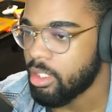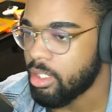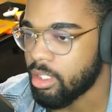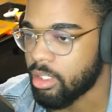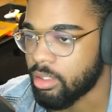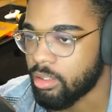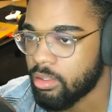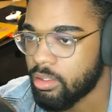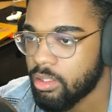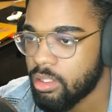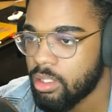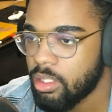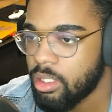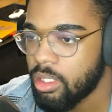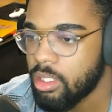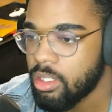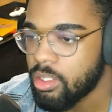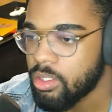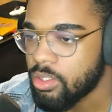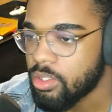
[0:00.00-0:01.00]
Yeah.
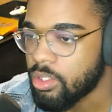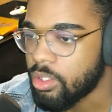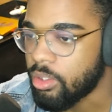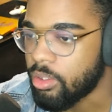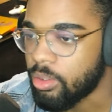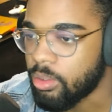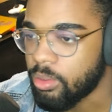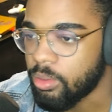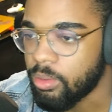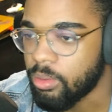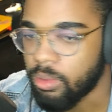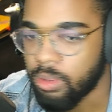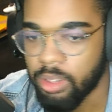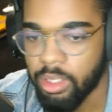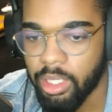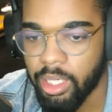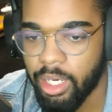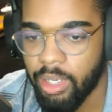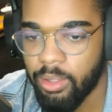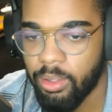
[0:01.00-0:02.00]
So
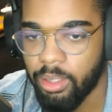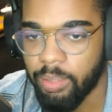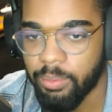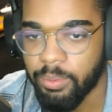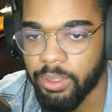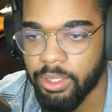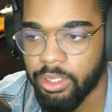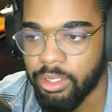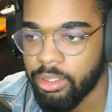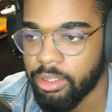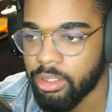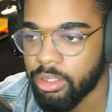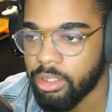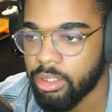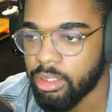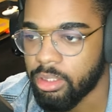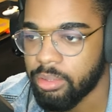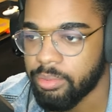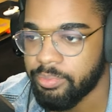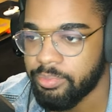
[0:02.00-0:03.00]
now up
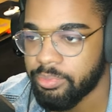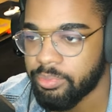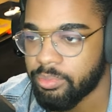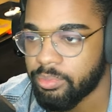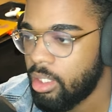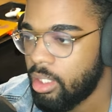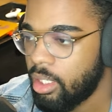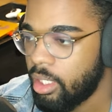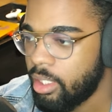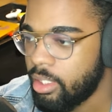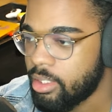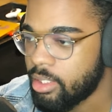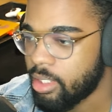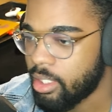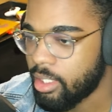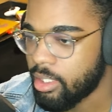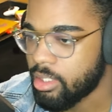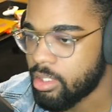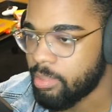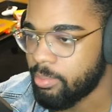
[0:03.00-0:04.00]
here, I need
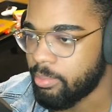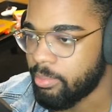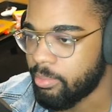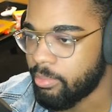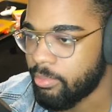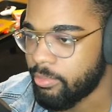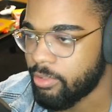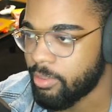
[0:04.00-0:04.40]
to add some